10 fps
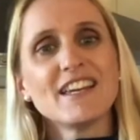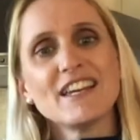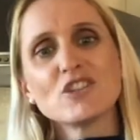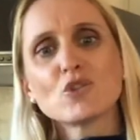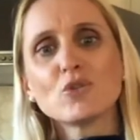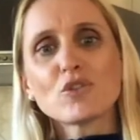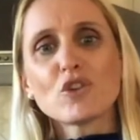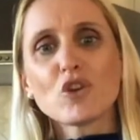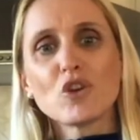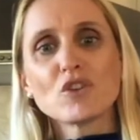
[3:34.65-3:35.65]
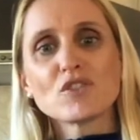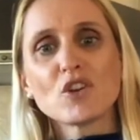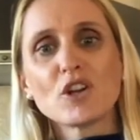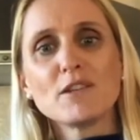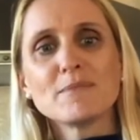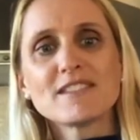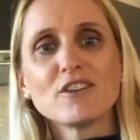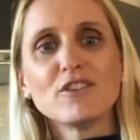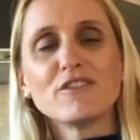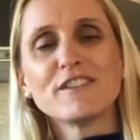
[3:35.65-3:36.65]
and took the curse on
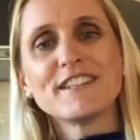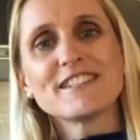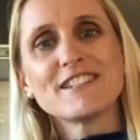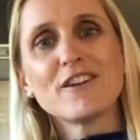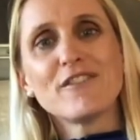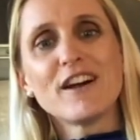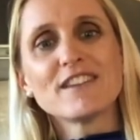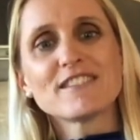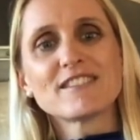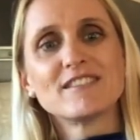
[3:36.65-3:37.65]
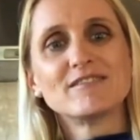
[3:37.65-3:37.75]
himself instead of us.